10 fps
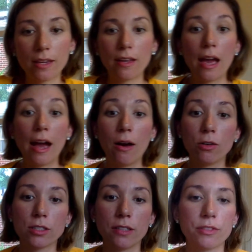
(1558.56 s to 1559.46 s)

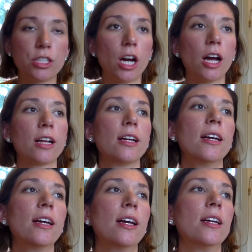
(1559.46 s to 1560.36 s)
out of stock.
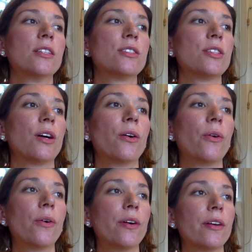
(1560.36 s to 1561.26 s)
So
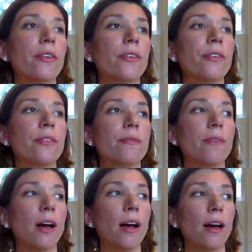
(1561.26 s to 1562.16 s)

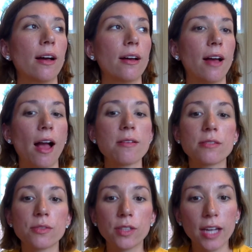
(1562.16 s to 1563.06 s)
I was
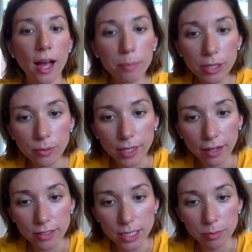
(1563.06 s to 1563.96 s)
really happy when I
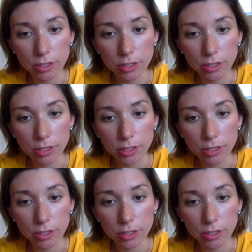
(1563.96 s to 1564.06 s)
was able to